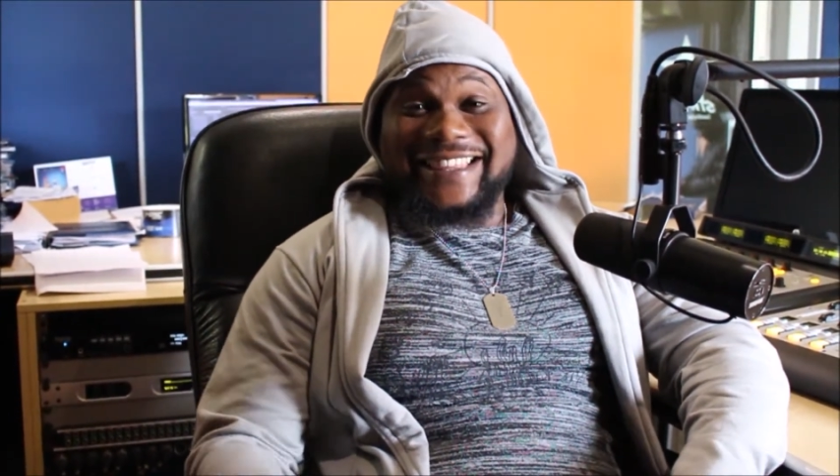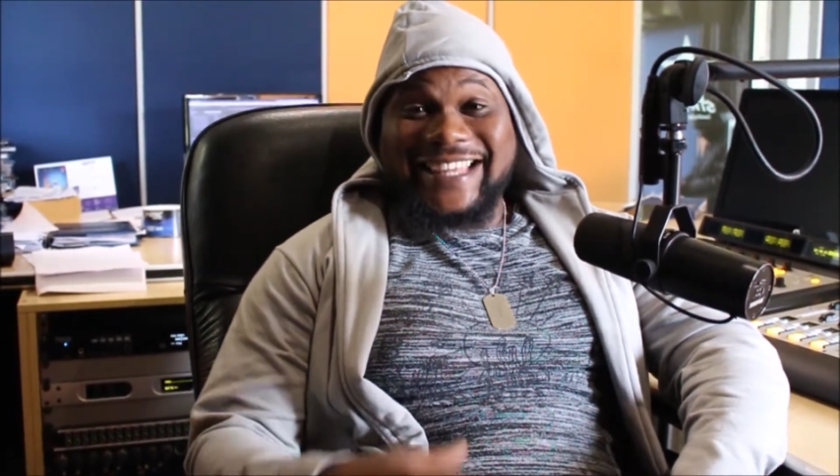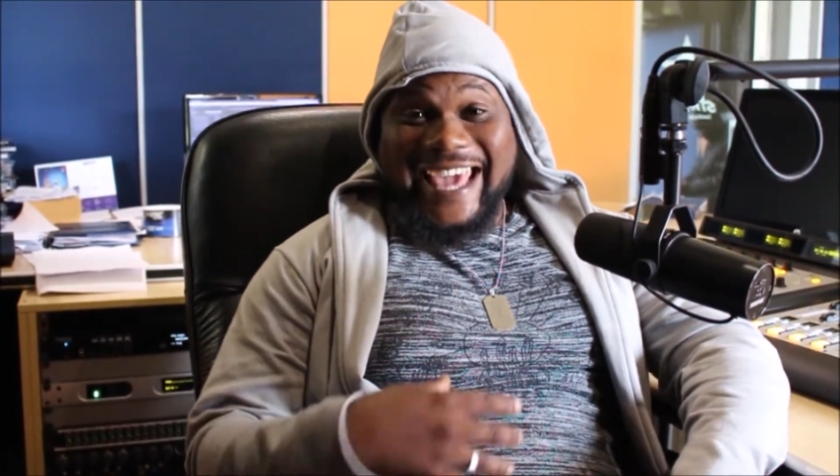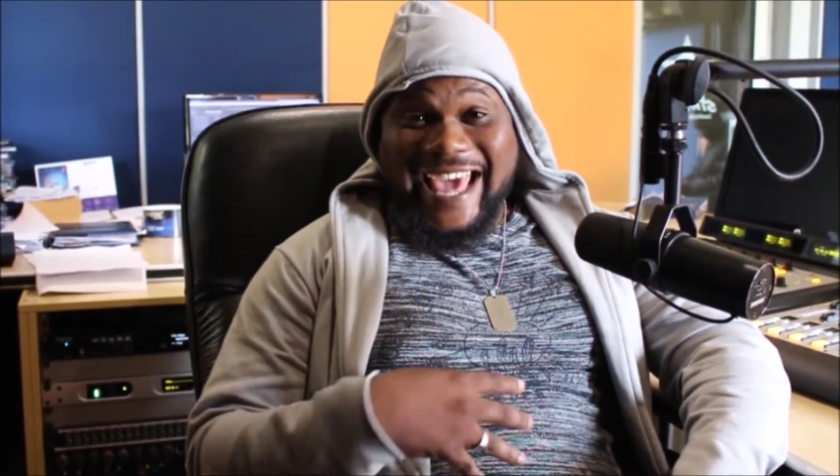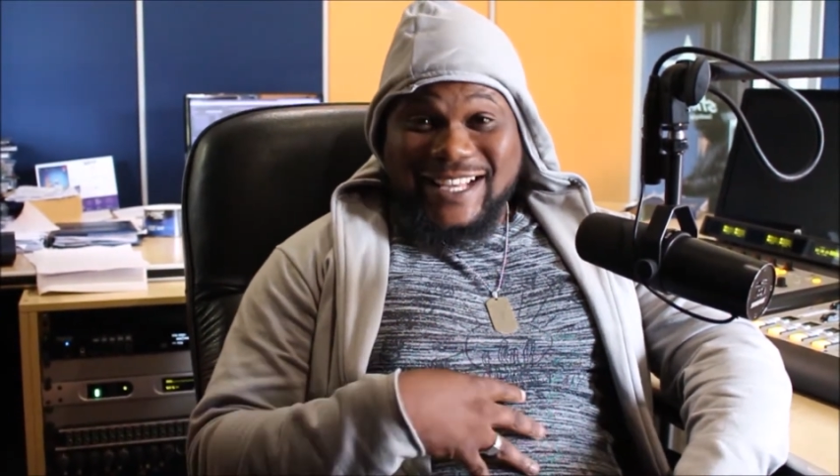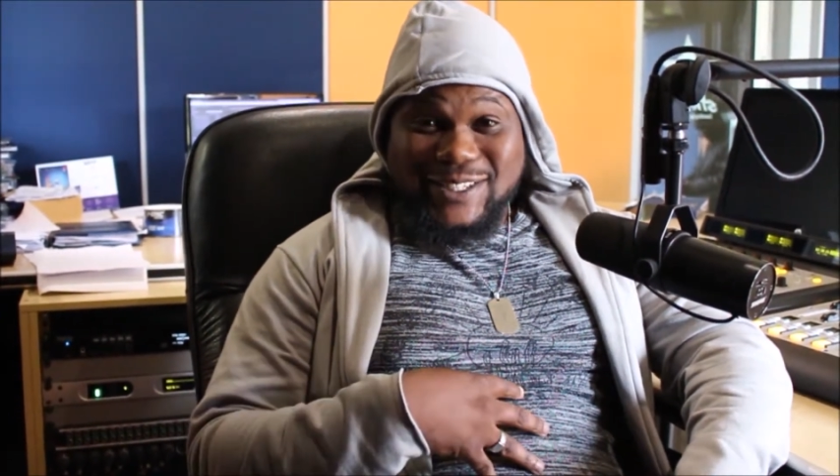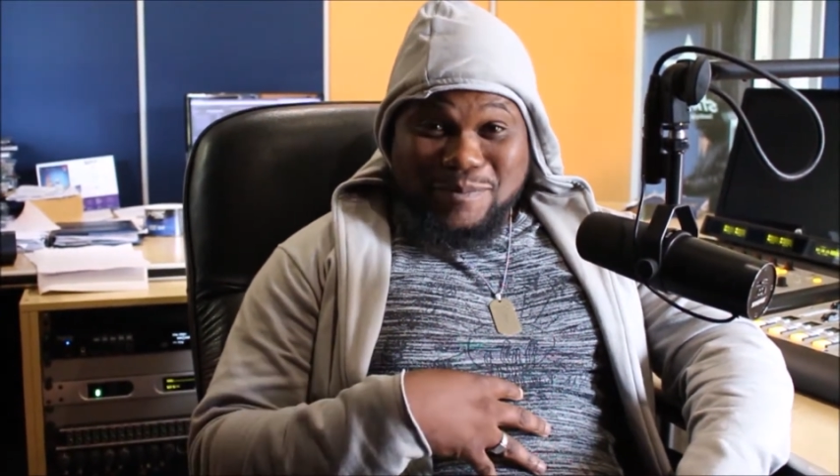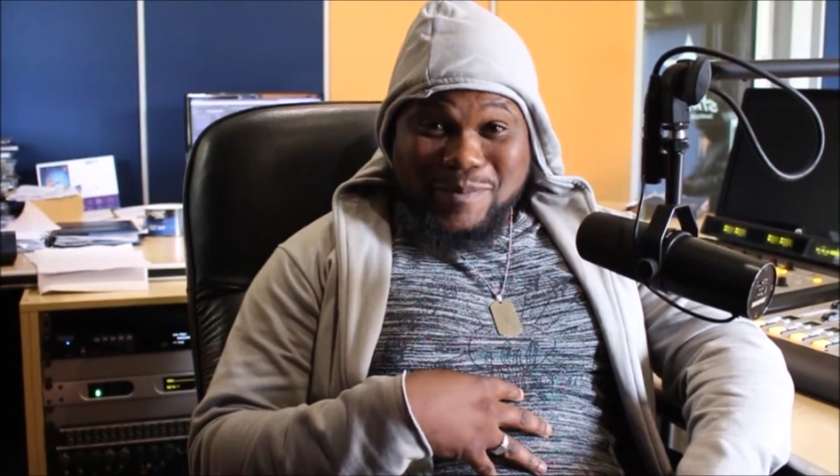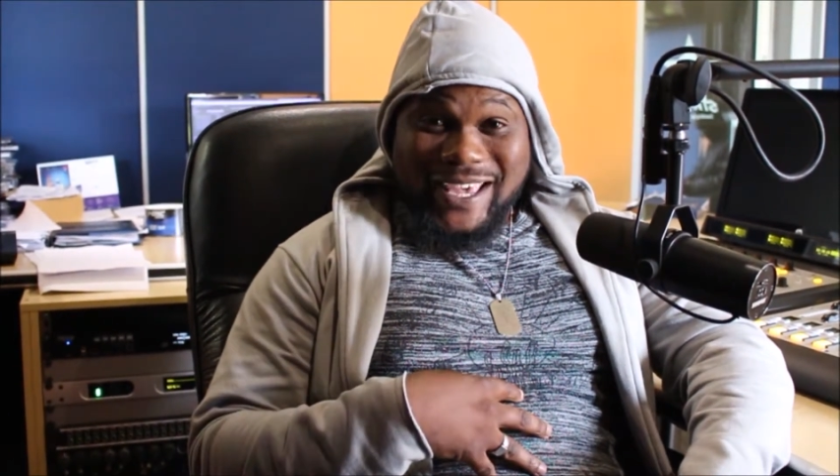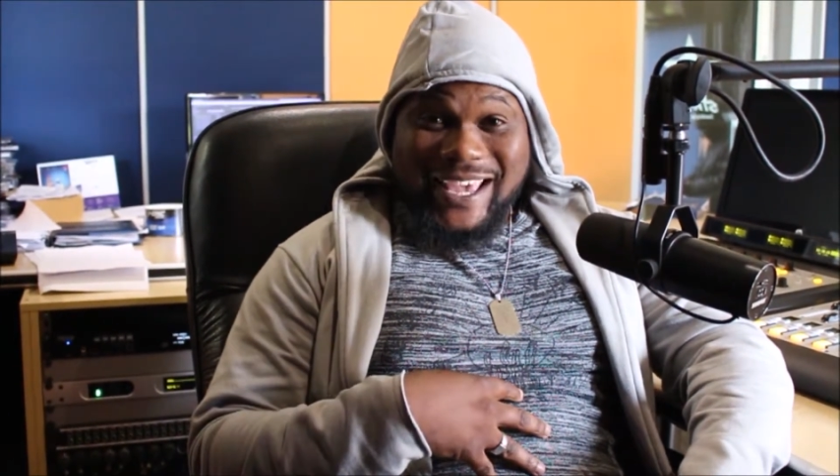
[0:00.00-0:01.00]
they asked
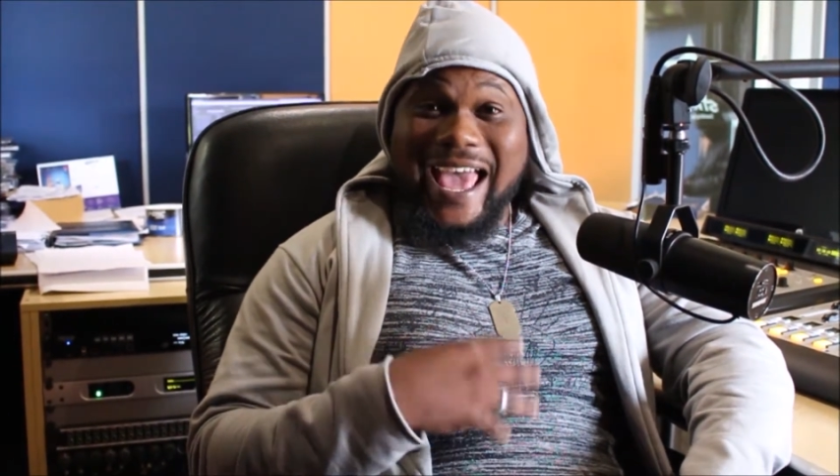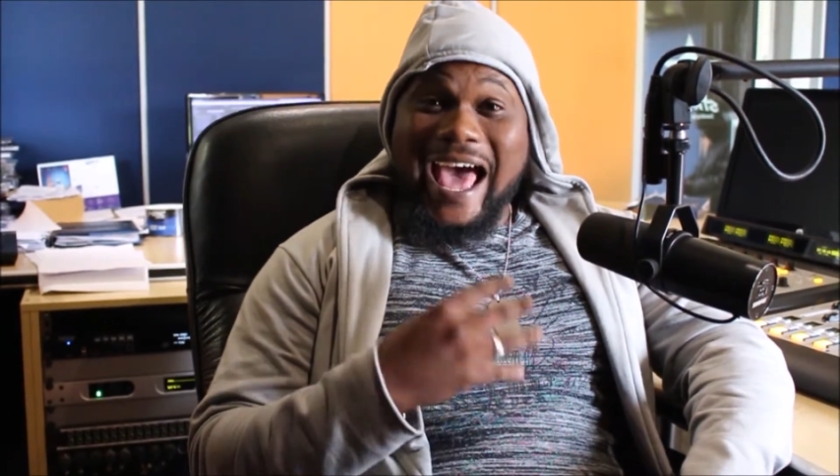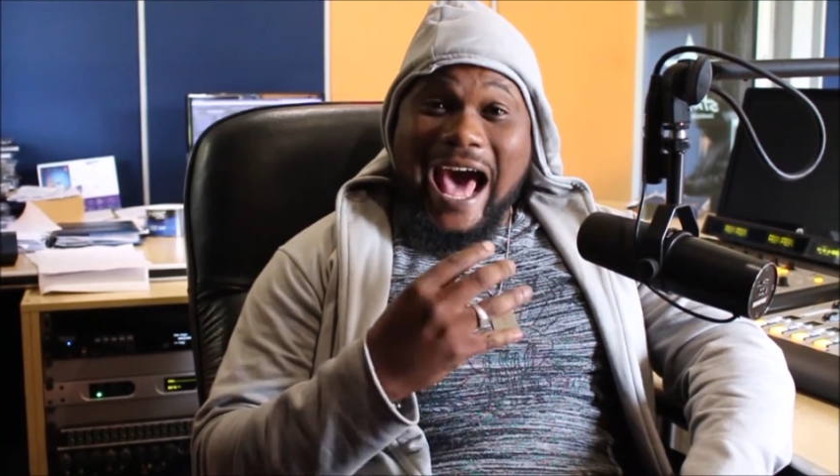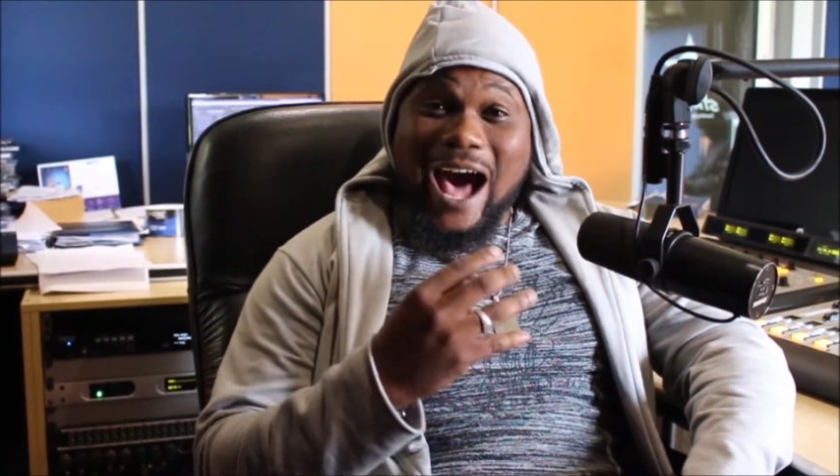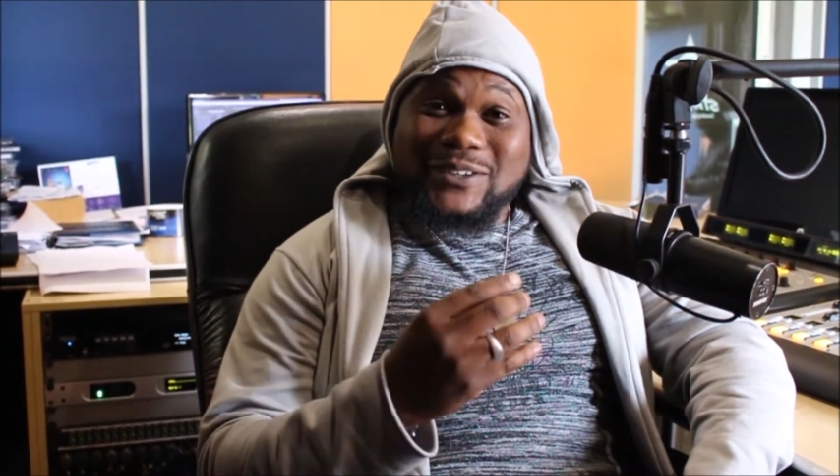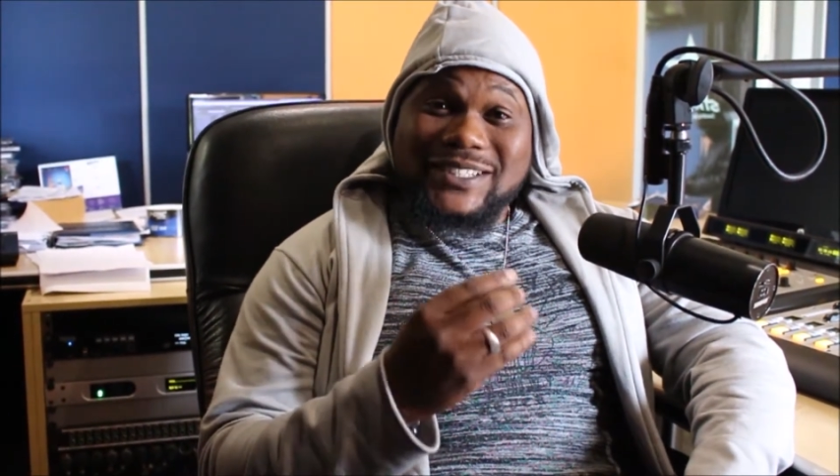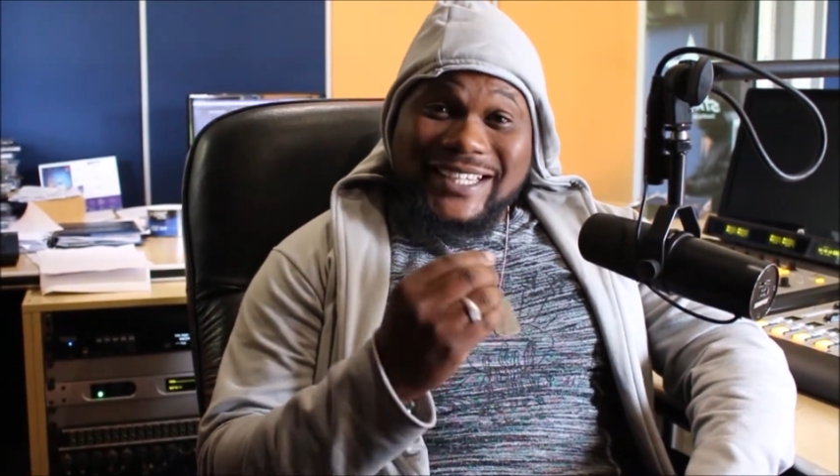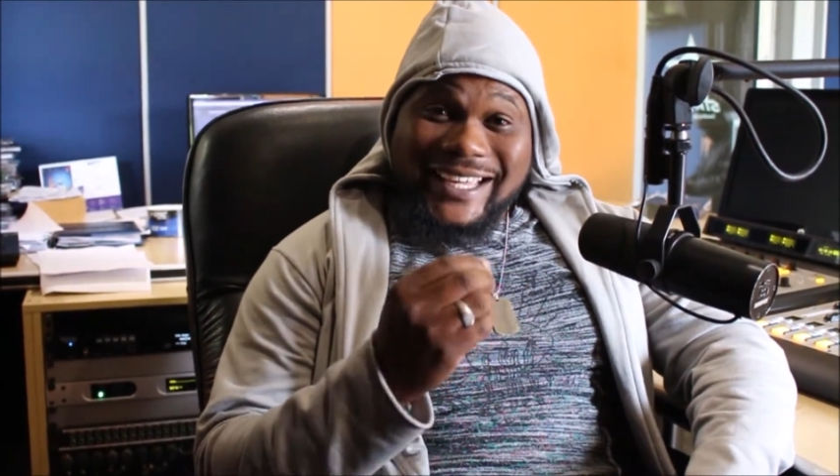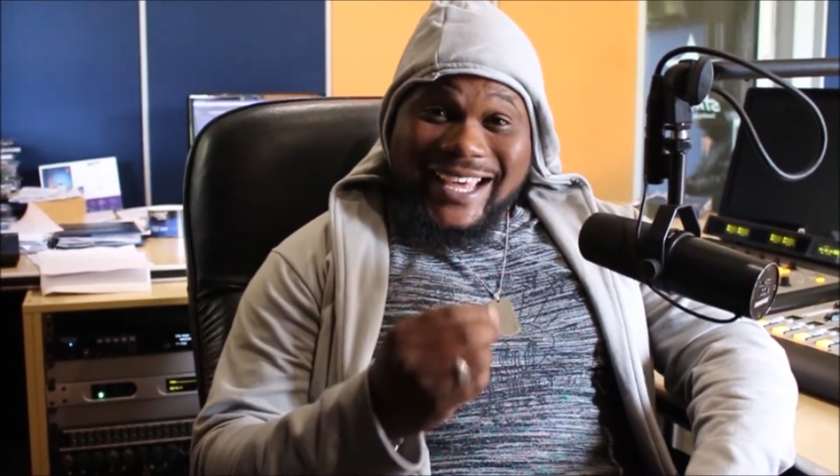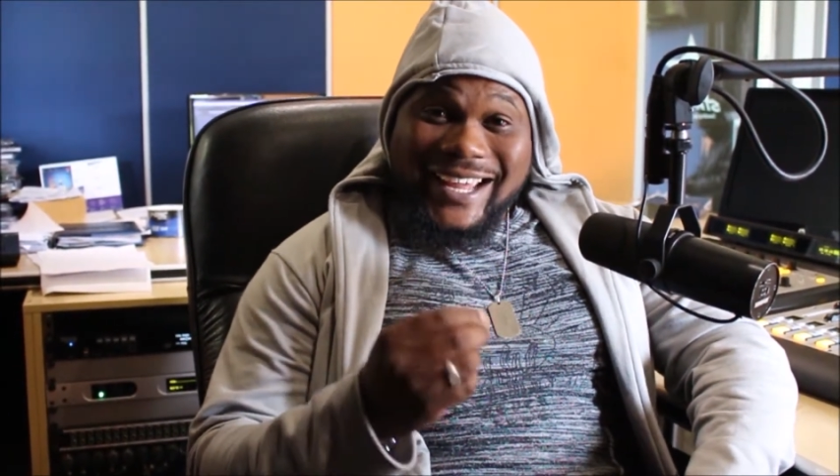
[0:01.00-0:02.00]
me how to
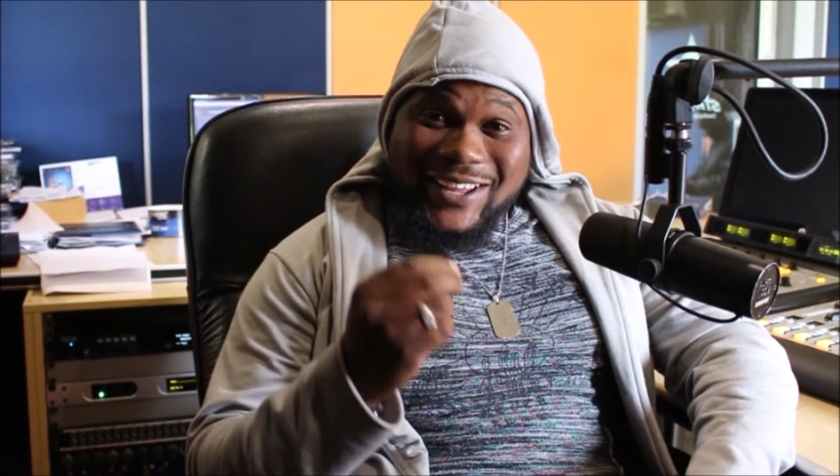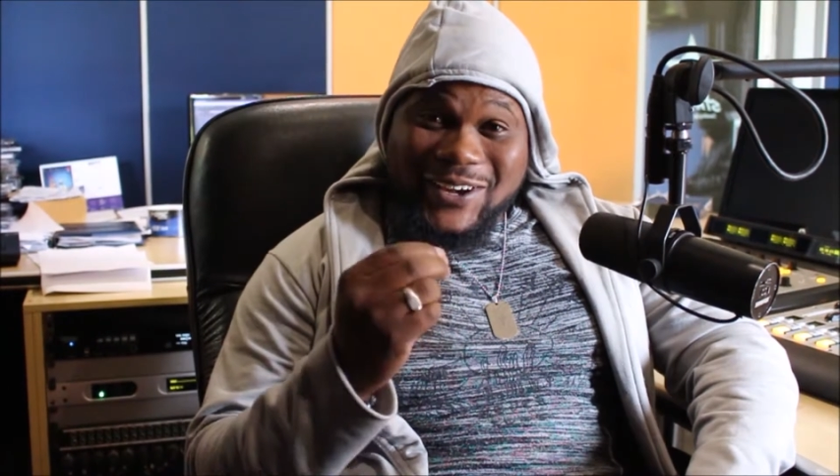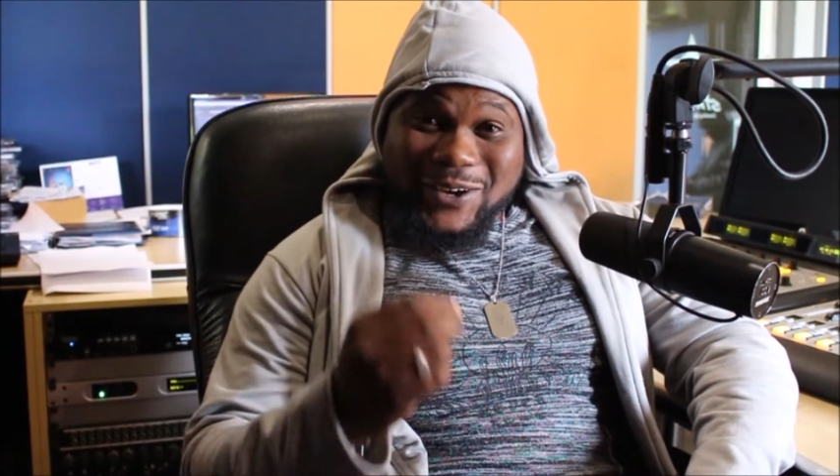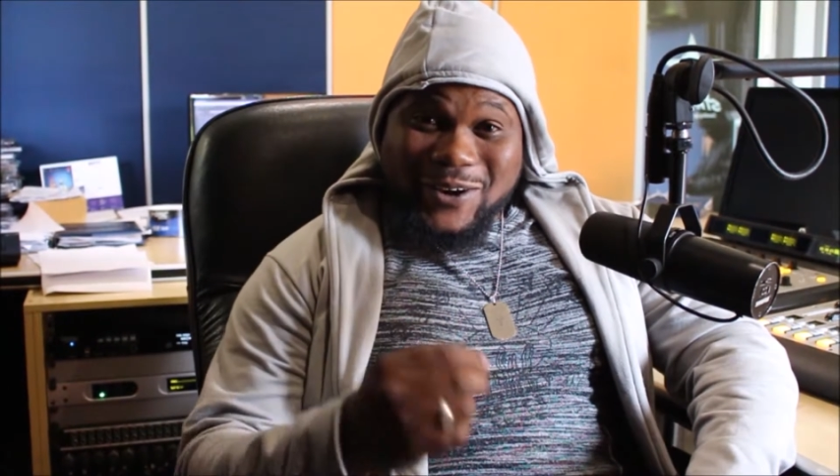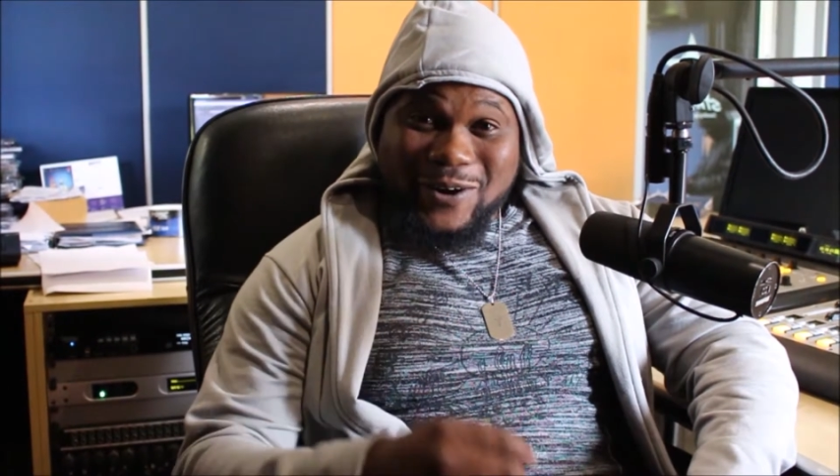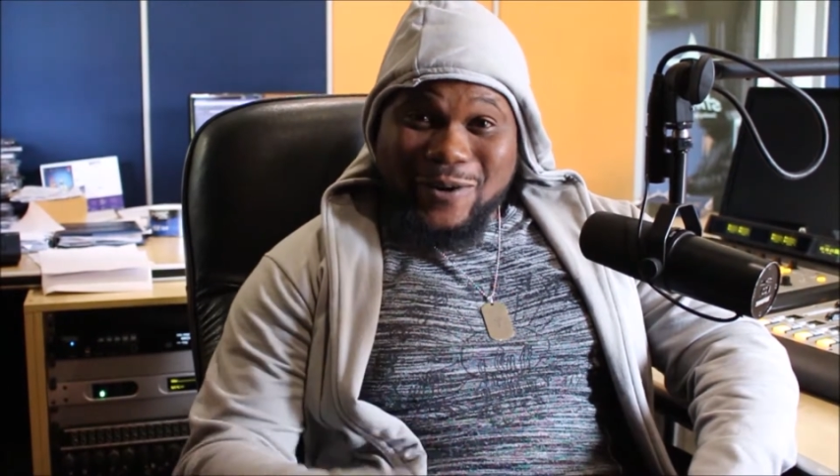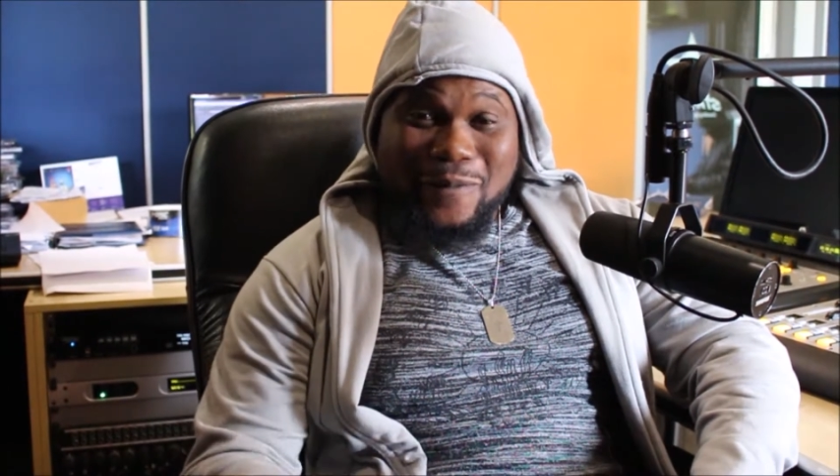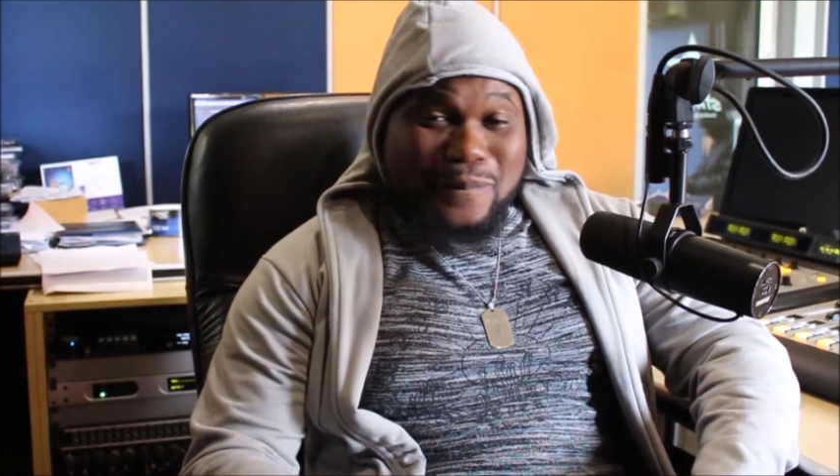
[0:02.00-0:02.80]
get a girl.